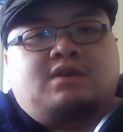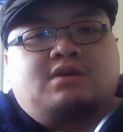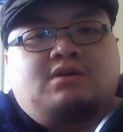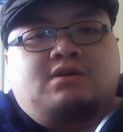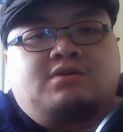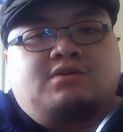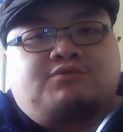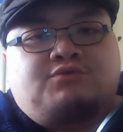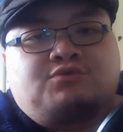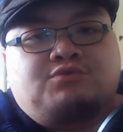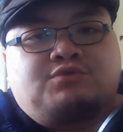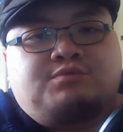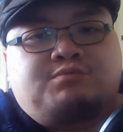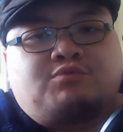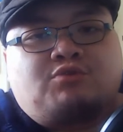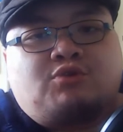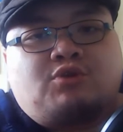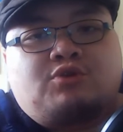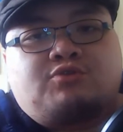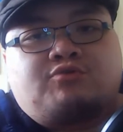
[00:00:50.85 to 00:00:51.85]
overall
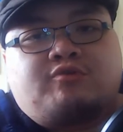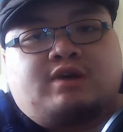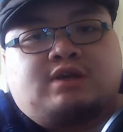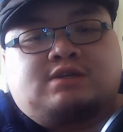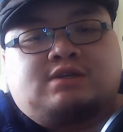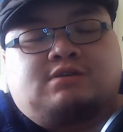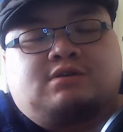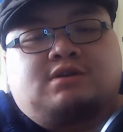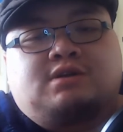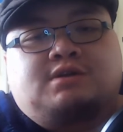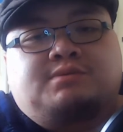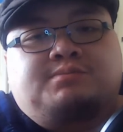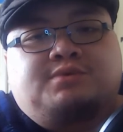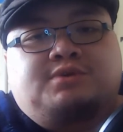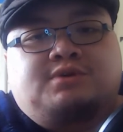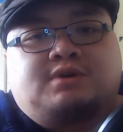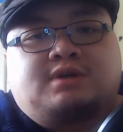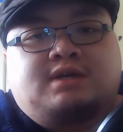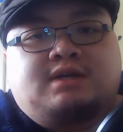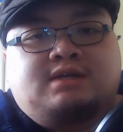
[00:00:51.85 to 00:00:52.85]
progress on the
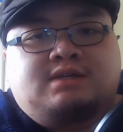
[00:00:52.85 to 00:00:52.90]
book